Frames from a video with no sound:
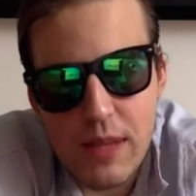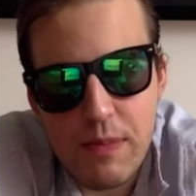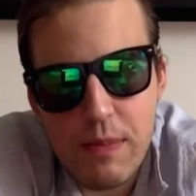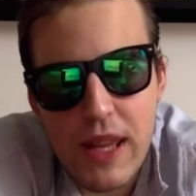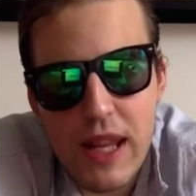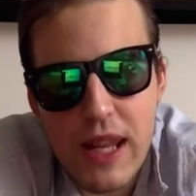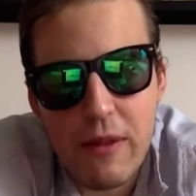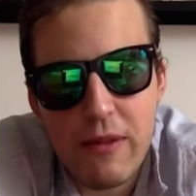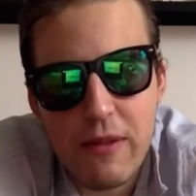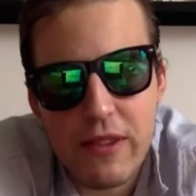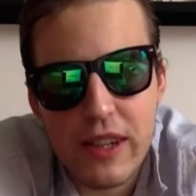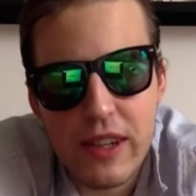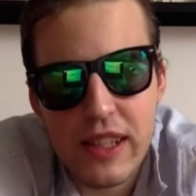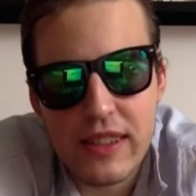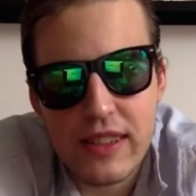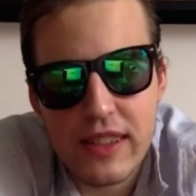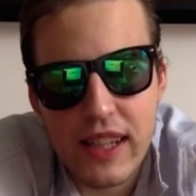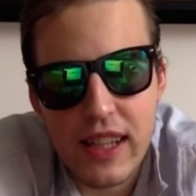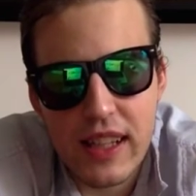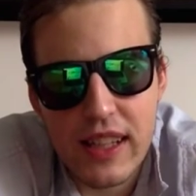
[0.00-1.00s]
split up for
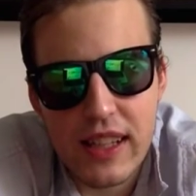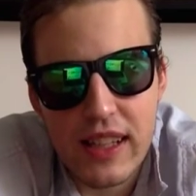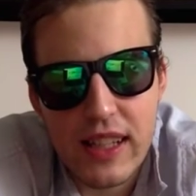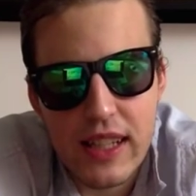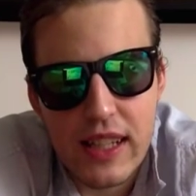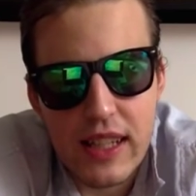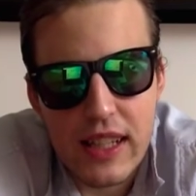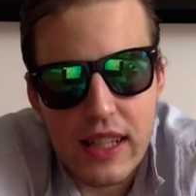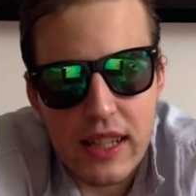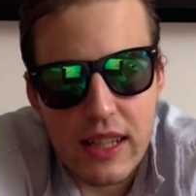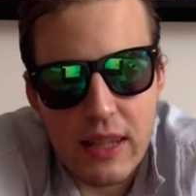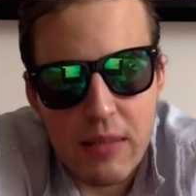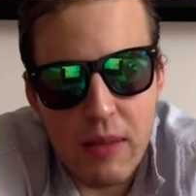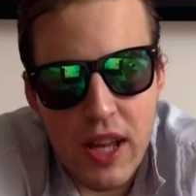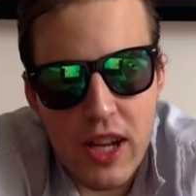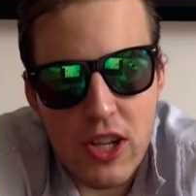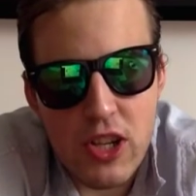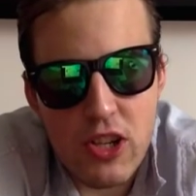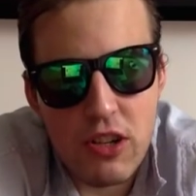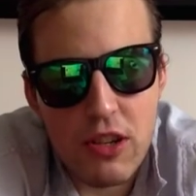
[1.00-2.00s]
intel. The
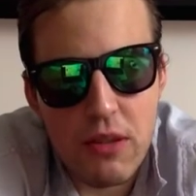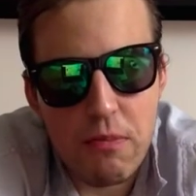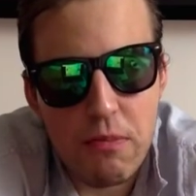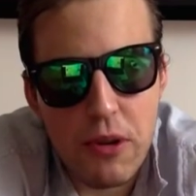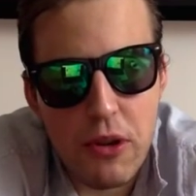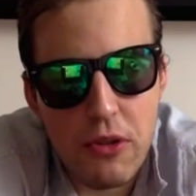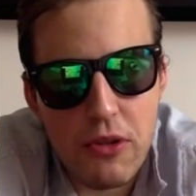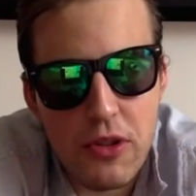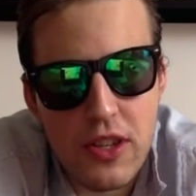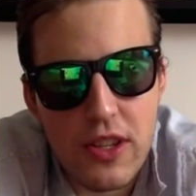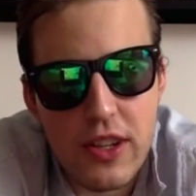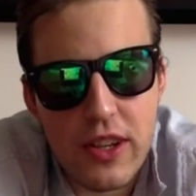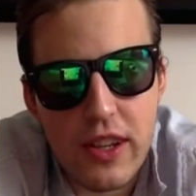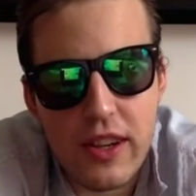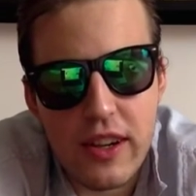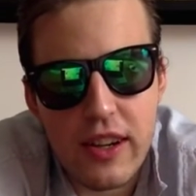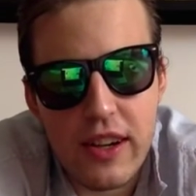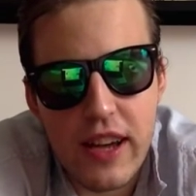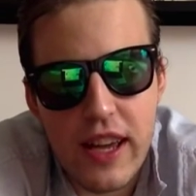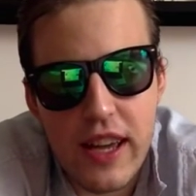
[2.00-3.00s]
manager approaches
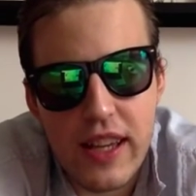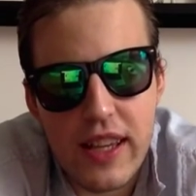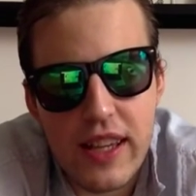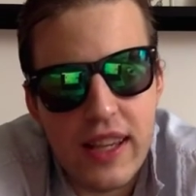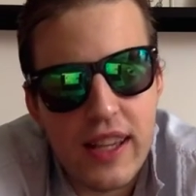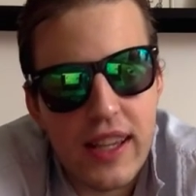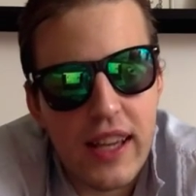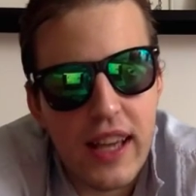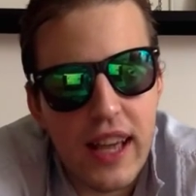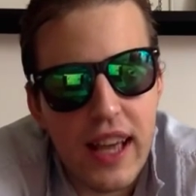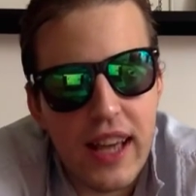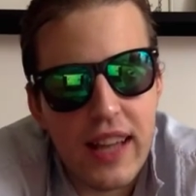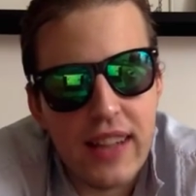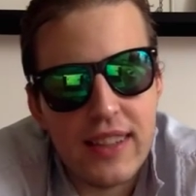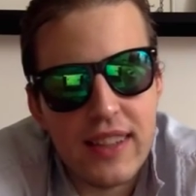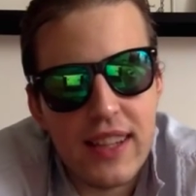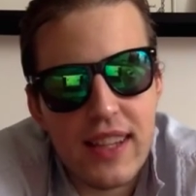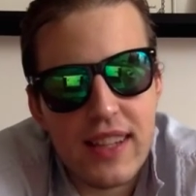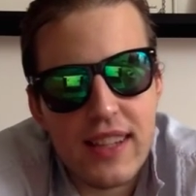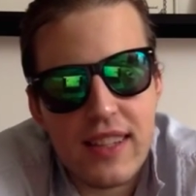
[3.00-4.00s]
Gray and
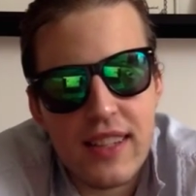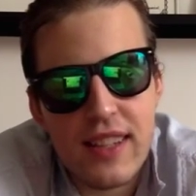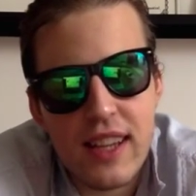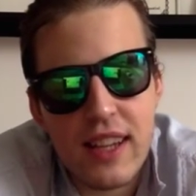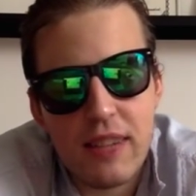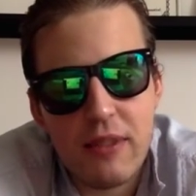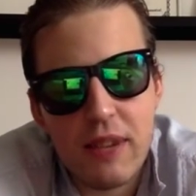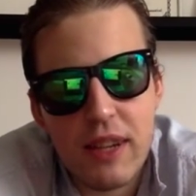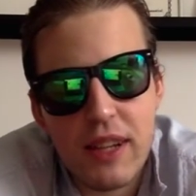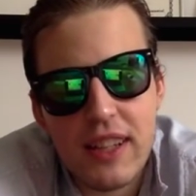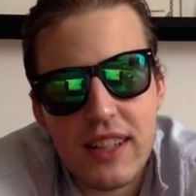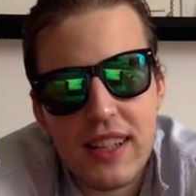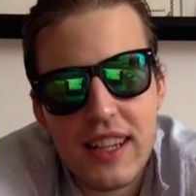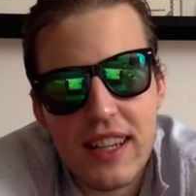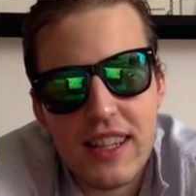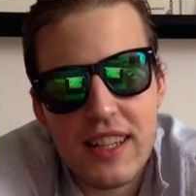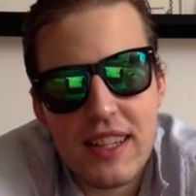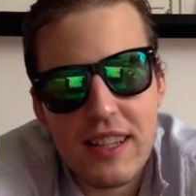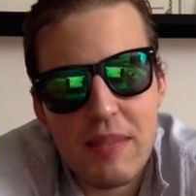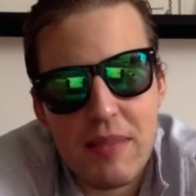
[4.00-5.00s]
does not
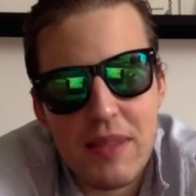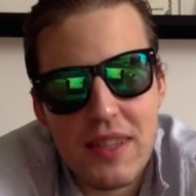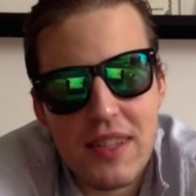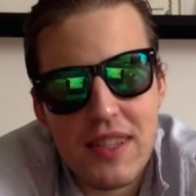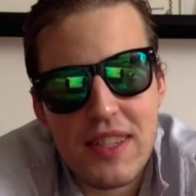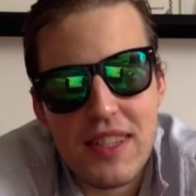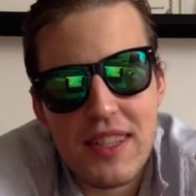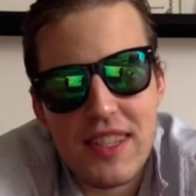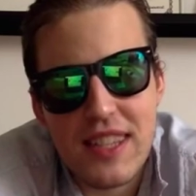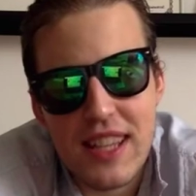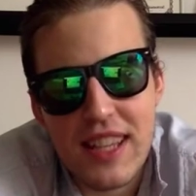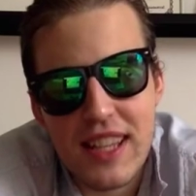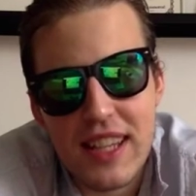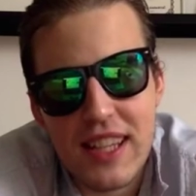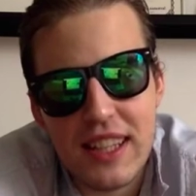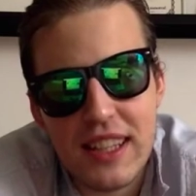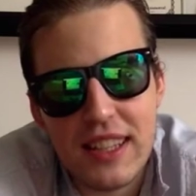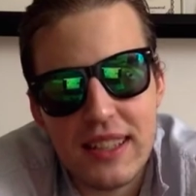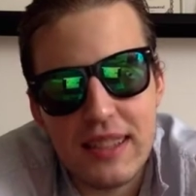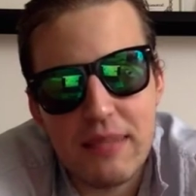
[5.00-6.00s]
recognize him a
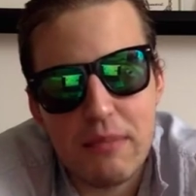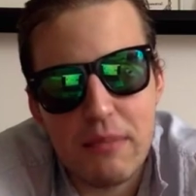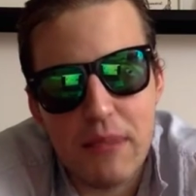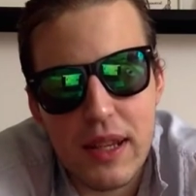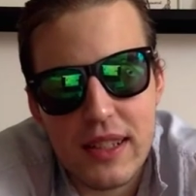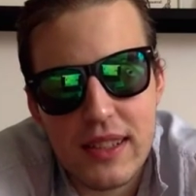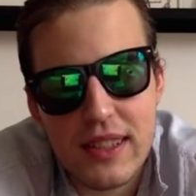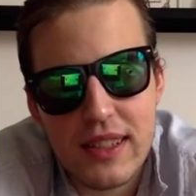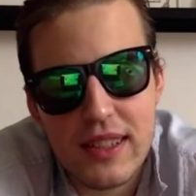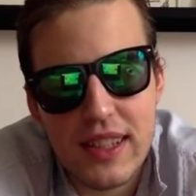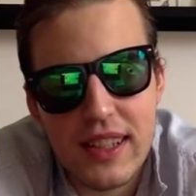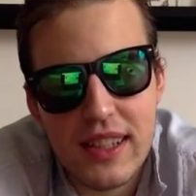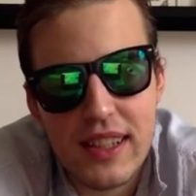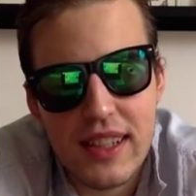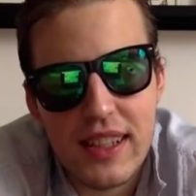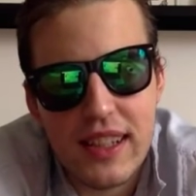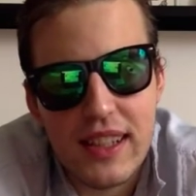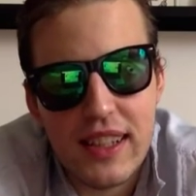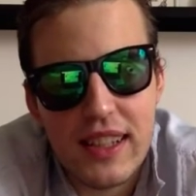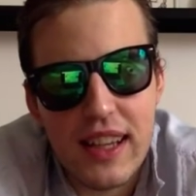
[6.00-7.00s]
single bit.
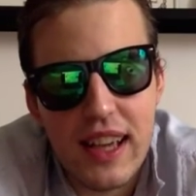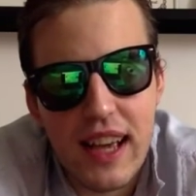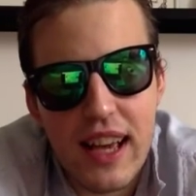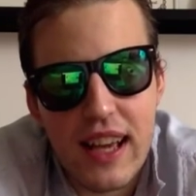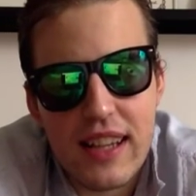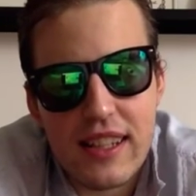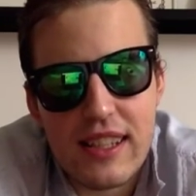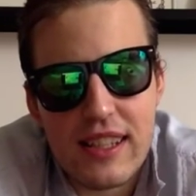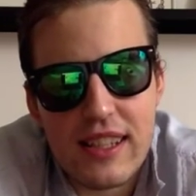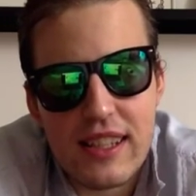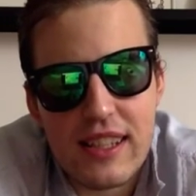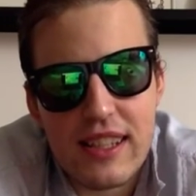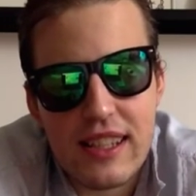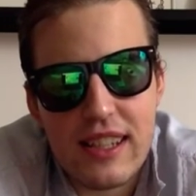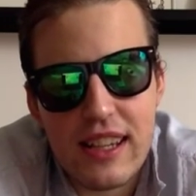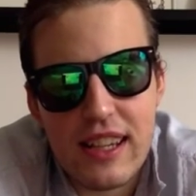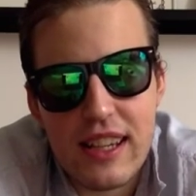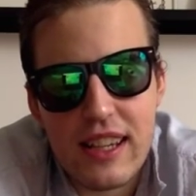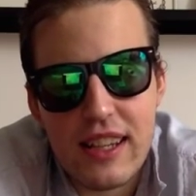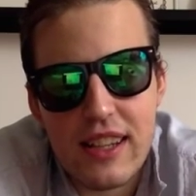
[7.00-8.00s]
As
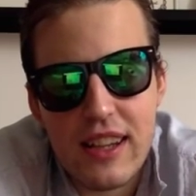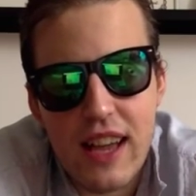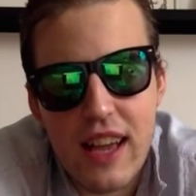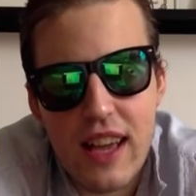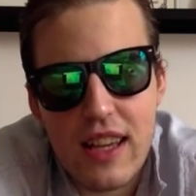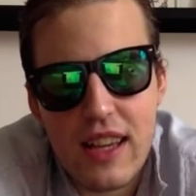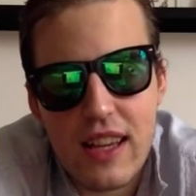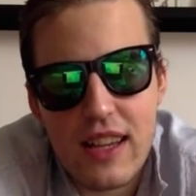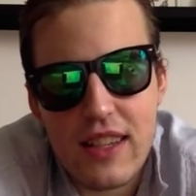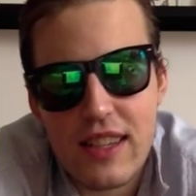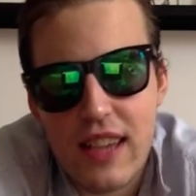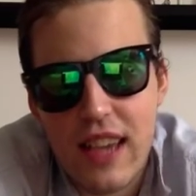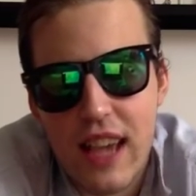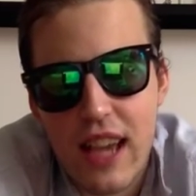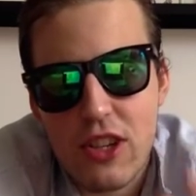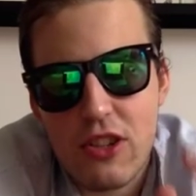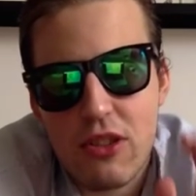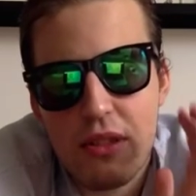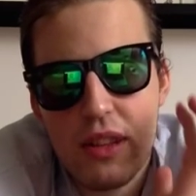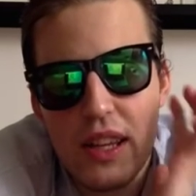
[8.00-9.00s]
uh, Gray just
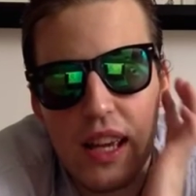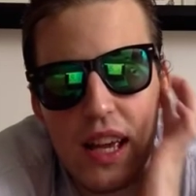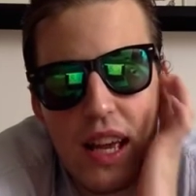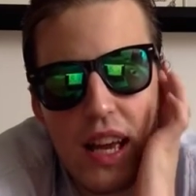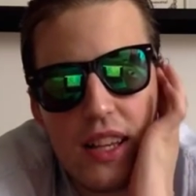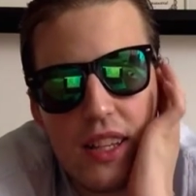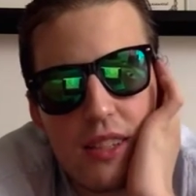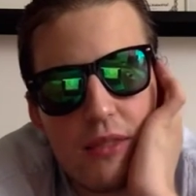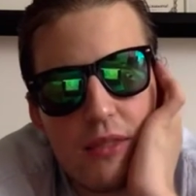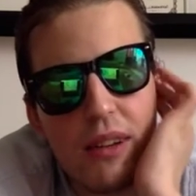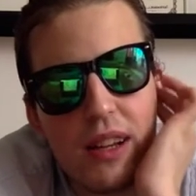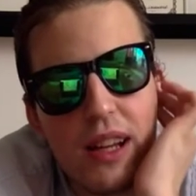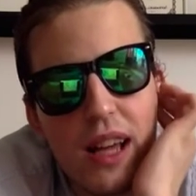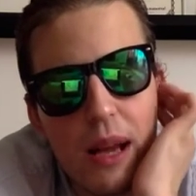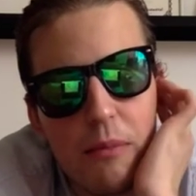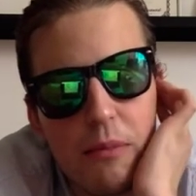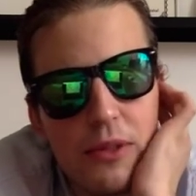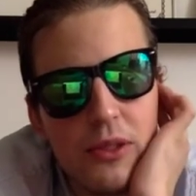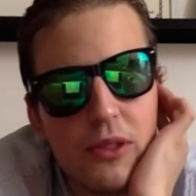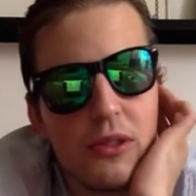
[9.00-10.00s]
casually asks what
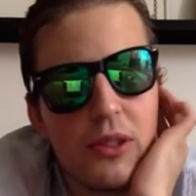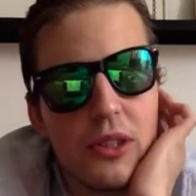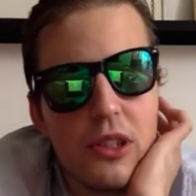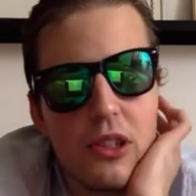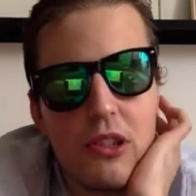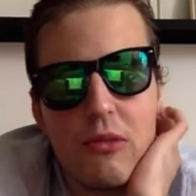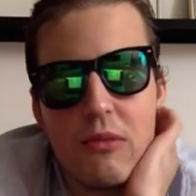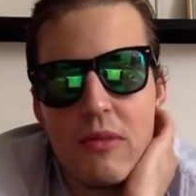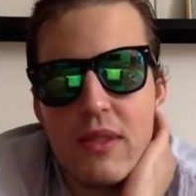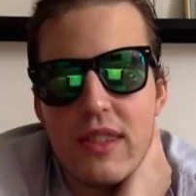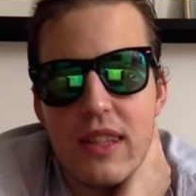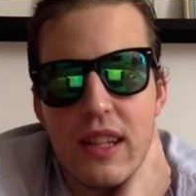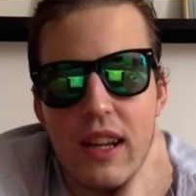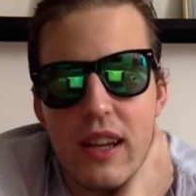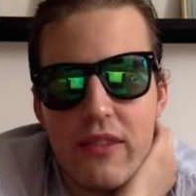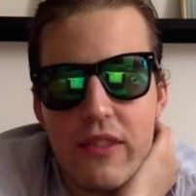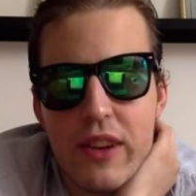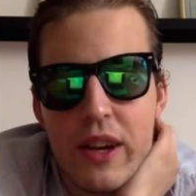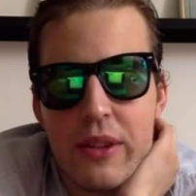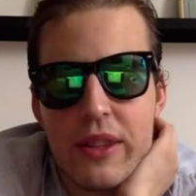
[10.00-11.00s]
happened to the humans that I
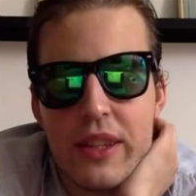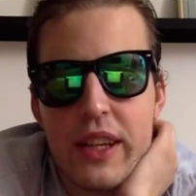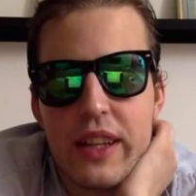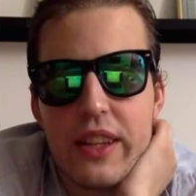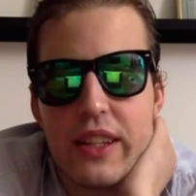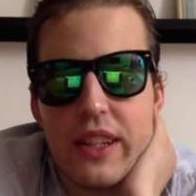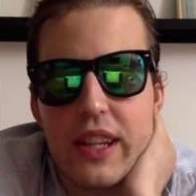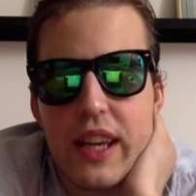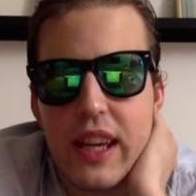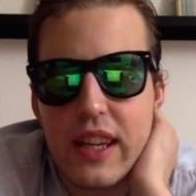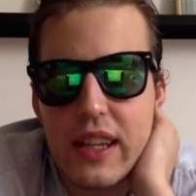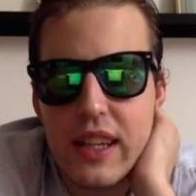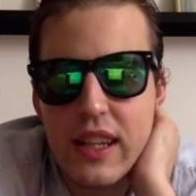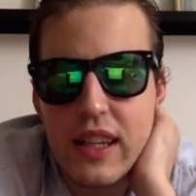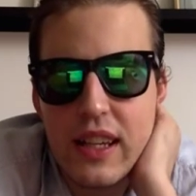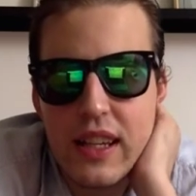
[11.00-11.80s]
found the other day,